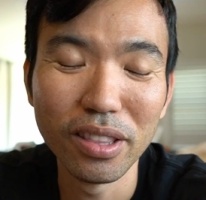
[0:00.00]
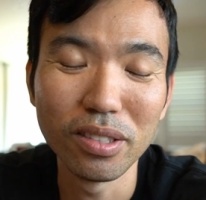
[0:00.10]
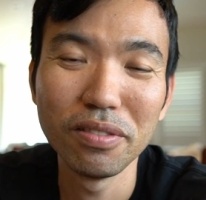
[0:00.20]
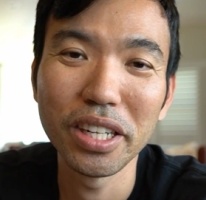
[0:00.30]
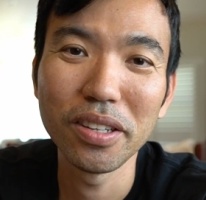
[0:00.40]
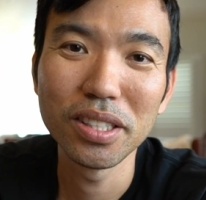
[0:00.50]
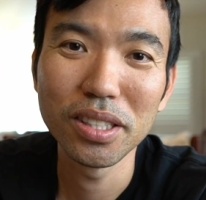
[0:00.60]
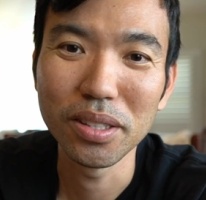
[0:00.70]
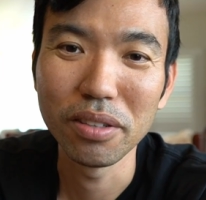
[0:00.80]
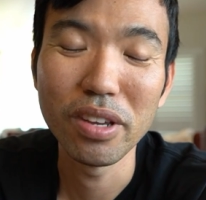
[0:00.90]
those videos
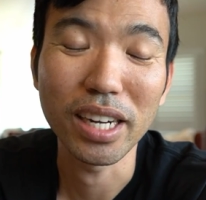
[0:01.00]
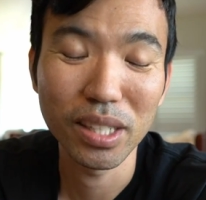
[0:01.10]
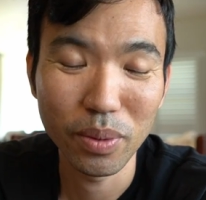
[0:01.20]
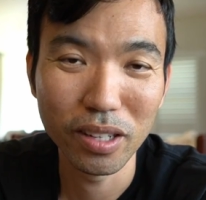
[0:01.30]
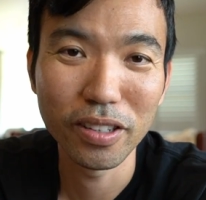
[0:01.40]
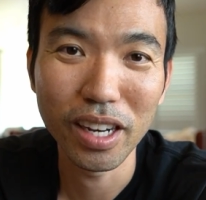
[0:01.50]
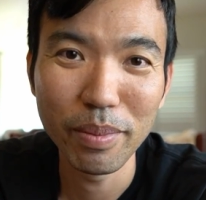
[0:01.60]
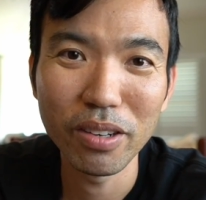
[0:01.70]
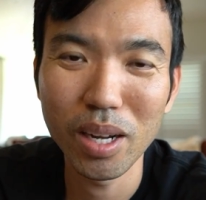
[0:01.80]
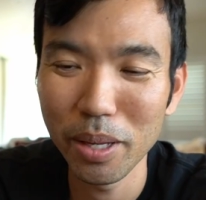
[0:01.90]
too if you actually want to learn how to
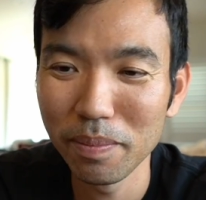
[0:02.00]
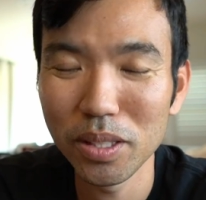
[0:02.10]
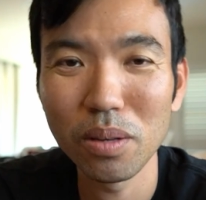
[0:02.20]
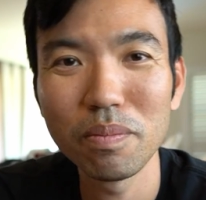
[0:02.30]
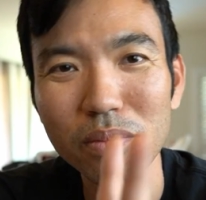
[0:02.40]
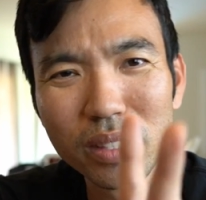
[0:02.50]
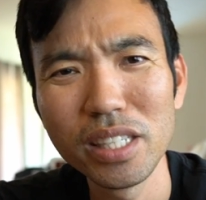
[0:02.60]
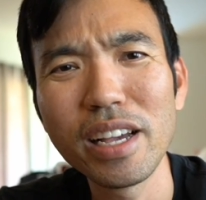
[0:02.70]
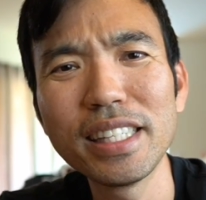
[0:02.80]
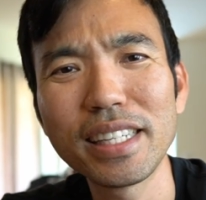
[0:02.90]
make ramen. So
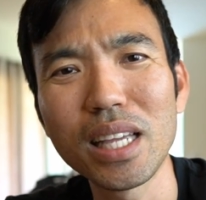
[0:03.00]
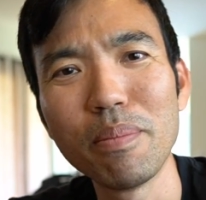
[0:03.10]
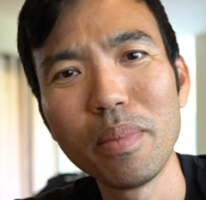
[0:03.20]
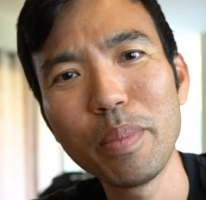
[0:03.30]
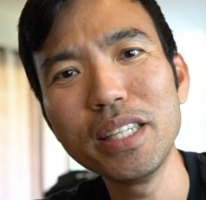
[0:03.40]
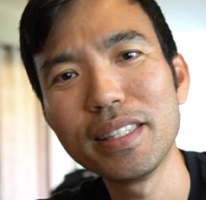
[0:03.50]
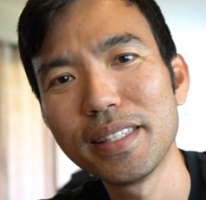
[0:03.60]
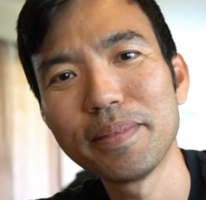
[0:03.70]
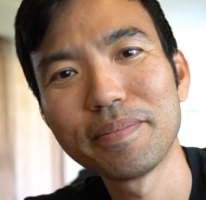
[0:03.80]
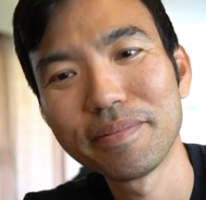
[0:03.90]
see you guys next time. Peace.